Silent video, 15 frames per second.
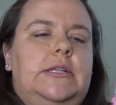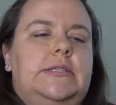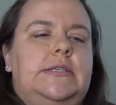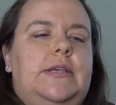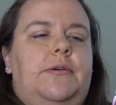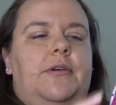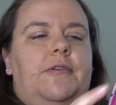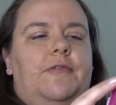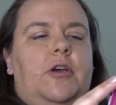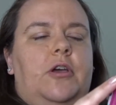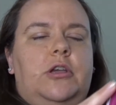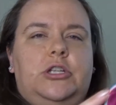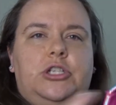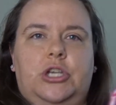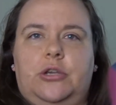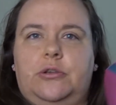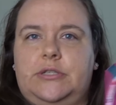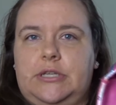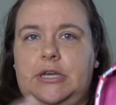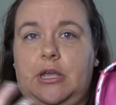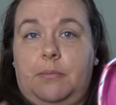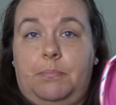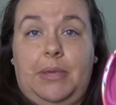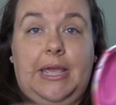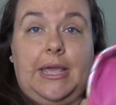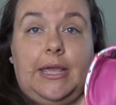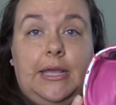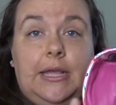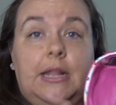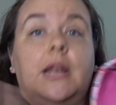So if I had chosen a
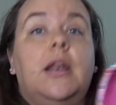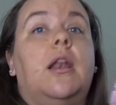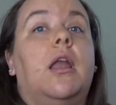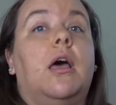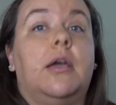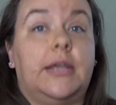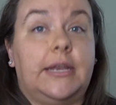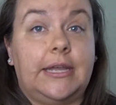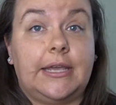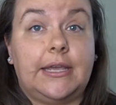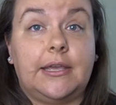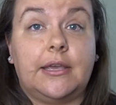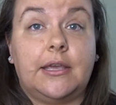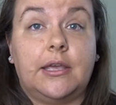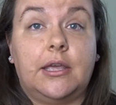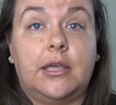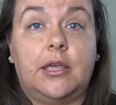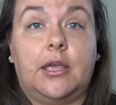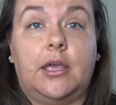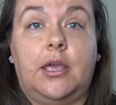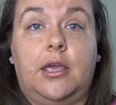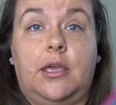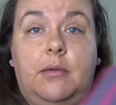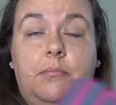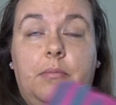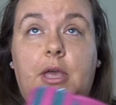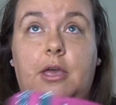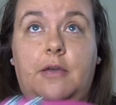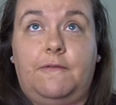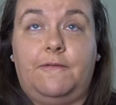pink lining,
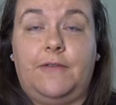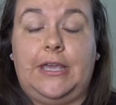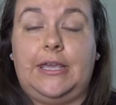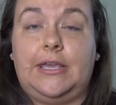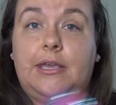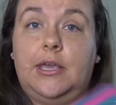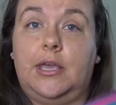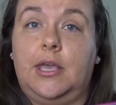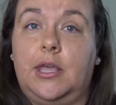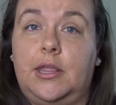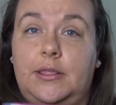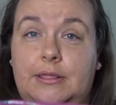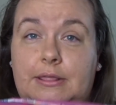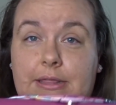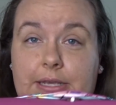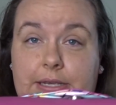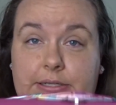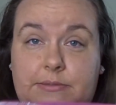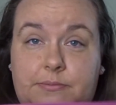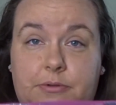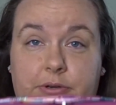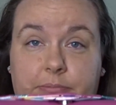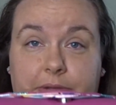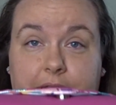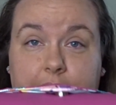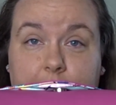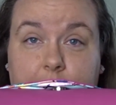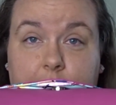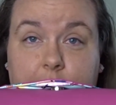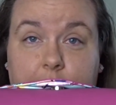I think this would have
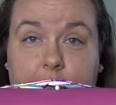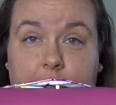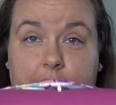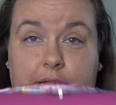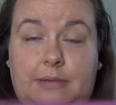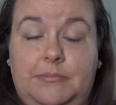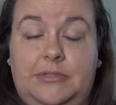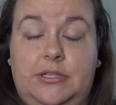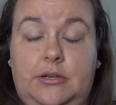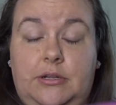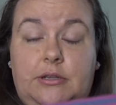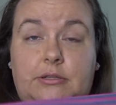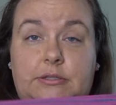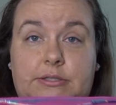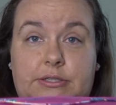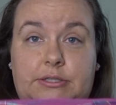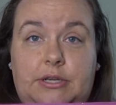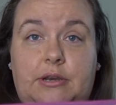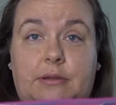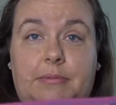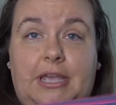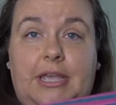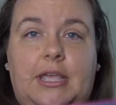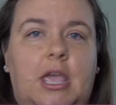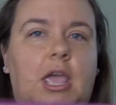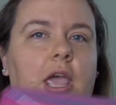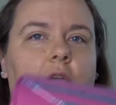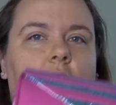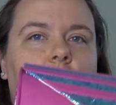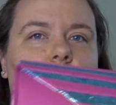been an absolute stunner bag.
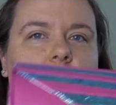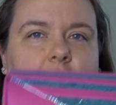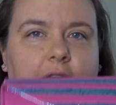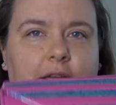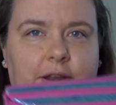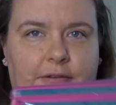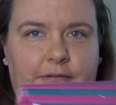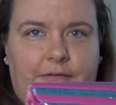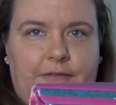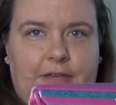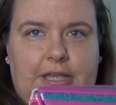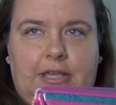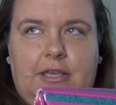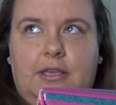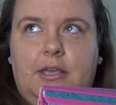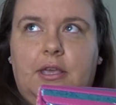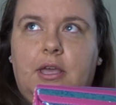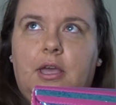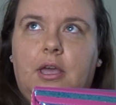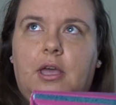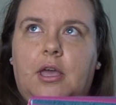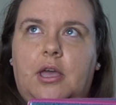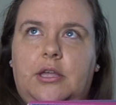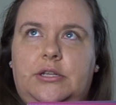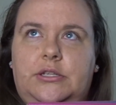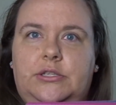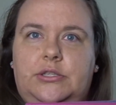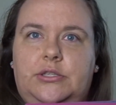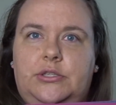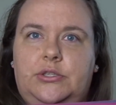And the only thing I
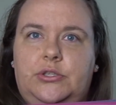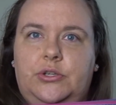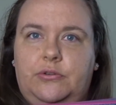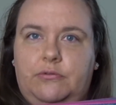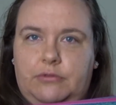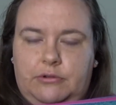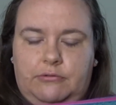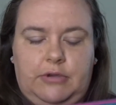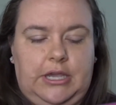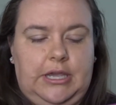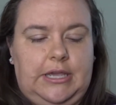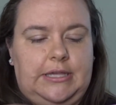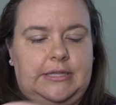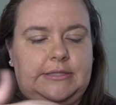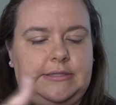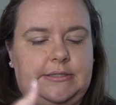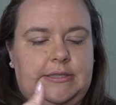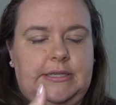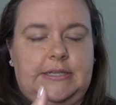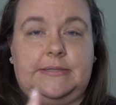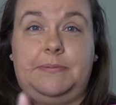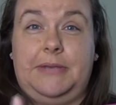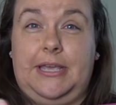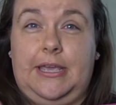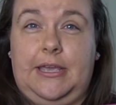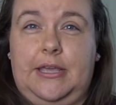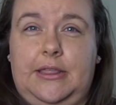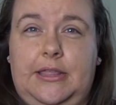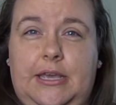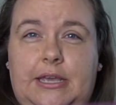do regret is this bit
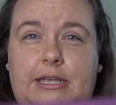here,